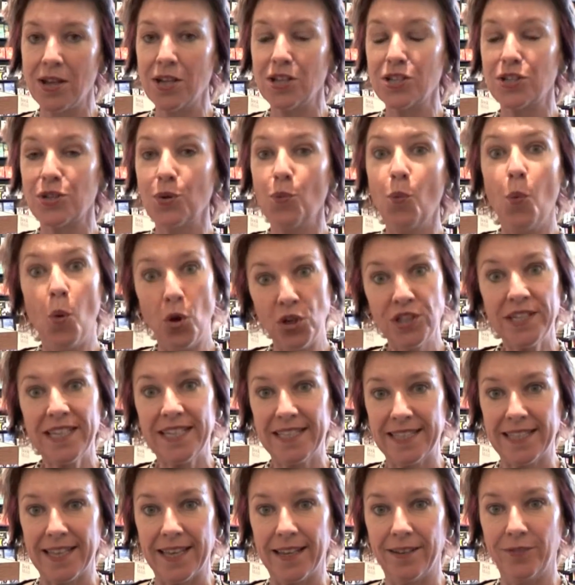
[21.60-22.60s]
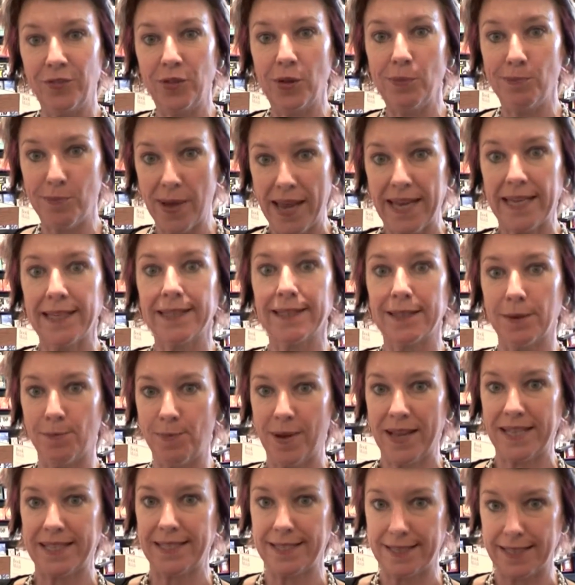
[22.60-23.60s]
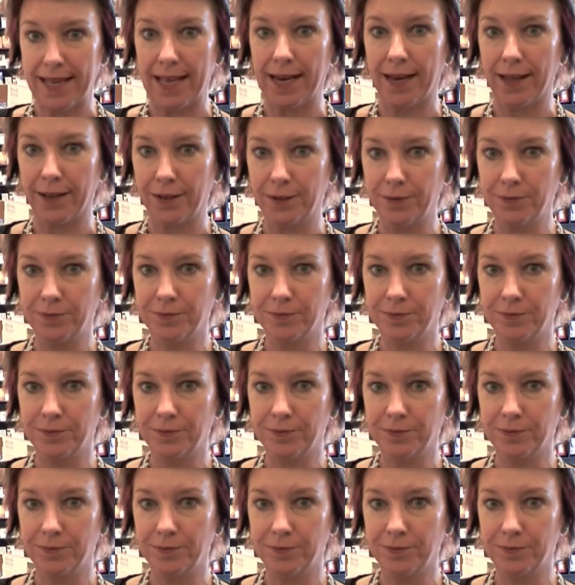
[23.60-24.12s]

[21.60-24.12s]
So what is it that makes a bestseller?